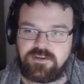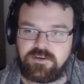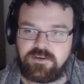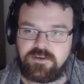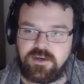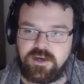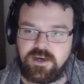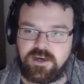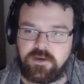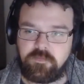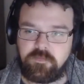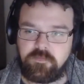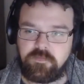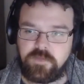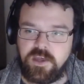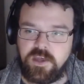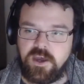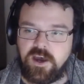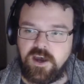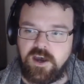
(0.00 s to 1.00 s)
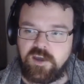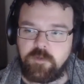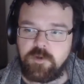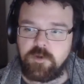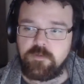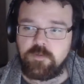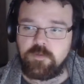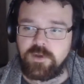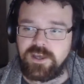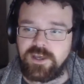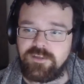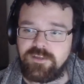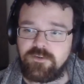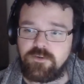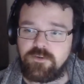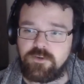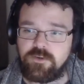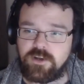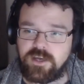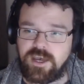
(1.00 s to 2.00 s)
I suppose what it is
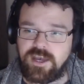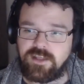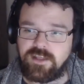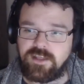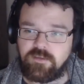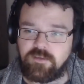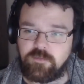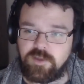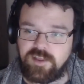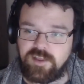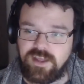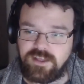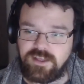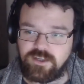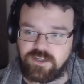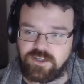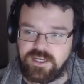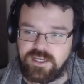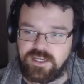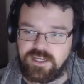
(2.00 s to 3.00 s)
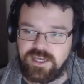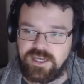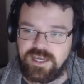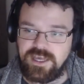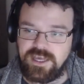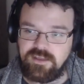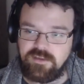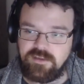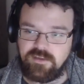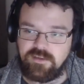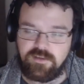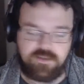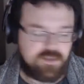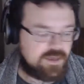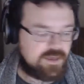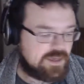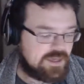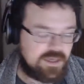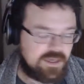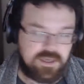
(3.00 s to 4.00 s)
good against potentially is
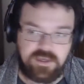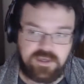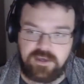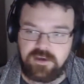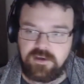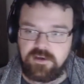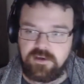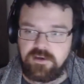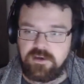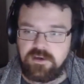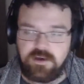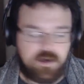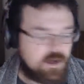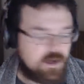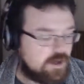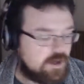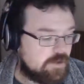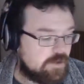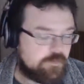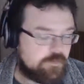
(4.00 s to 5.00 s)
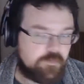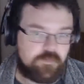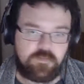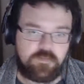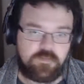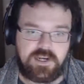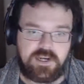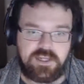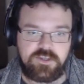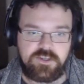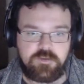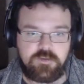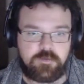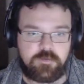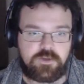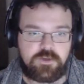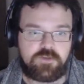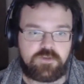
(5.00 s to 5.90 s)
the legions which have